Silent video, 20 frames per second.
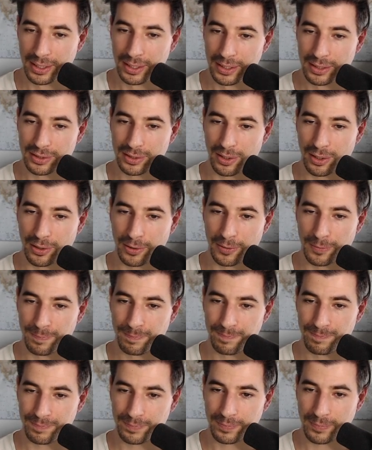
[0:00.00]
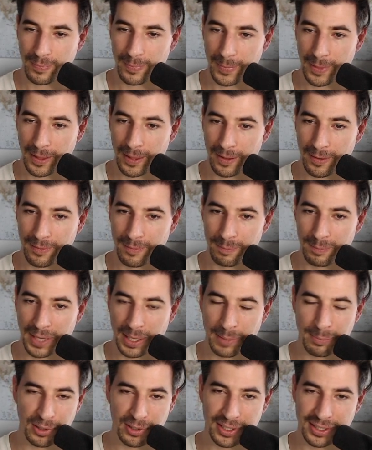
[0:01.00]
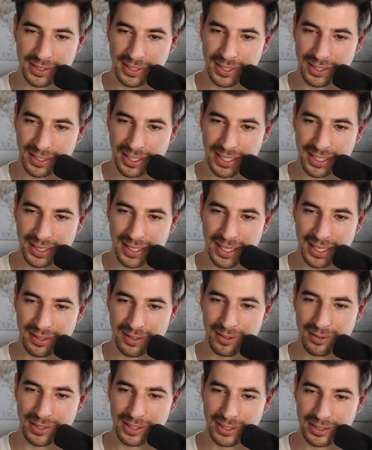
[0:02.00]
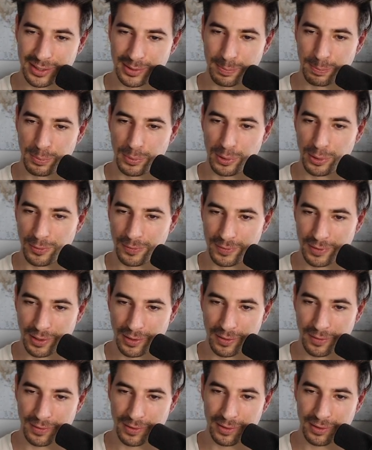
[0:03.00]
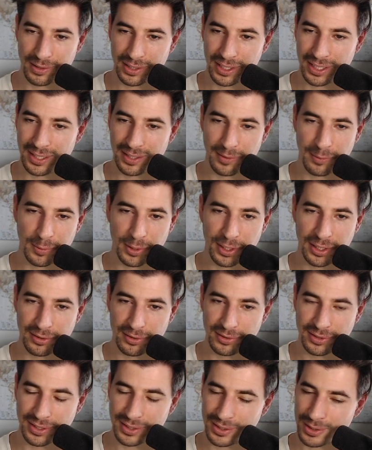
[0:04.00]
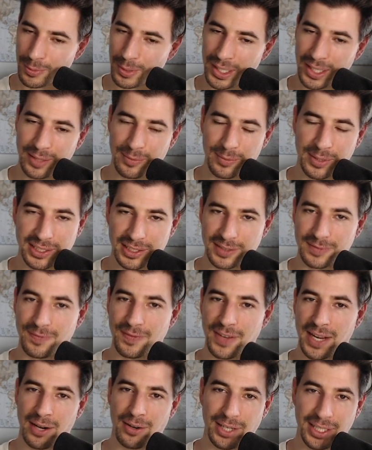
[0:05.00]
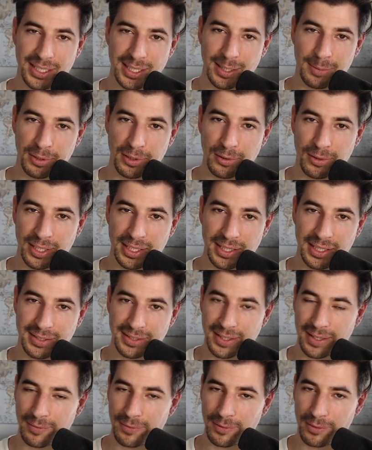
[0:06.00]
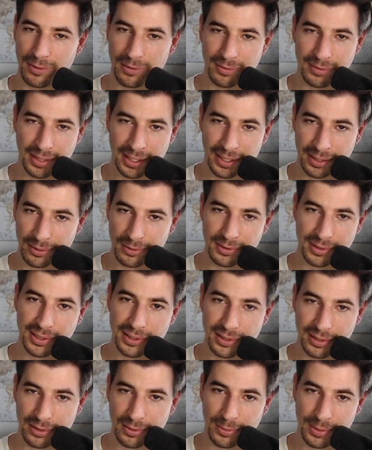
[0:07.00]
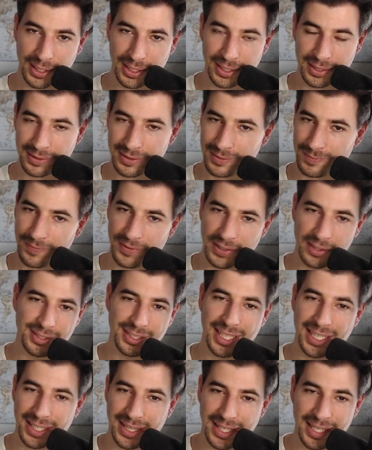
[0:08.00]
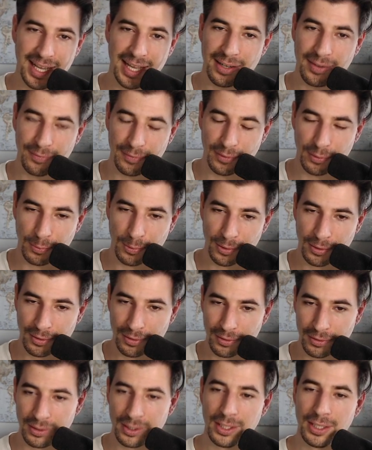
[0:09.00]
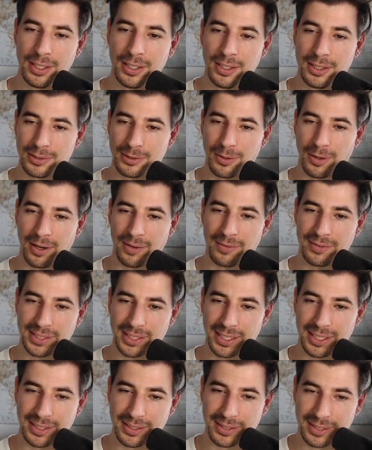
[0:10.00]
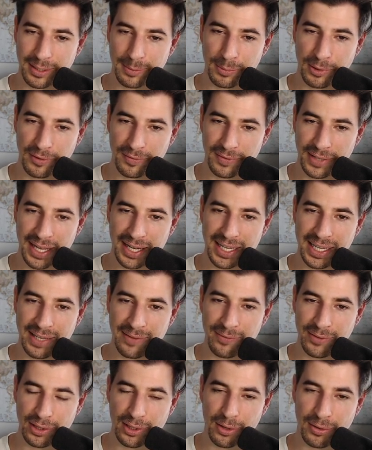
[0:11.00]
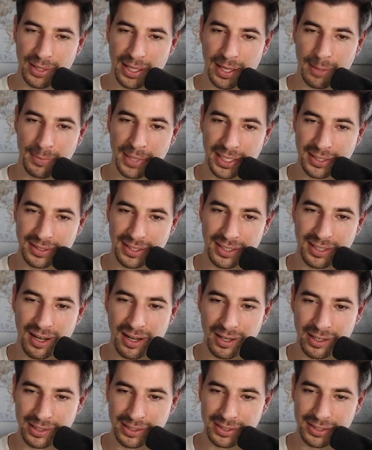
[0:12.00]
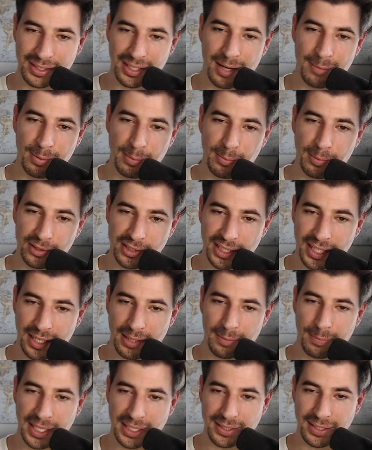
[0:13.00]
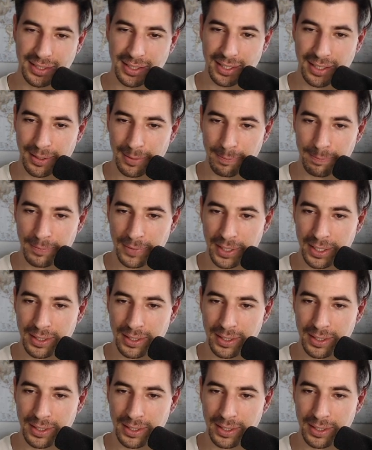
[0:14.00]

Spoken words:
So my opponent didn't like that, though. He just moved over. He didn't want to lose his queen, which is very typical at this level. Like, losing your queen feels like the end of the world. So obviously he's going to move that, even though that means an unstoppable checkmate to come.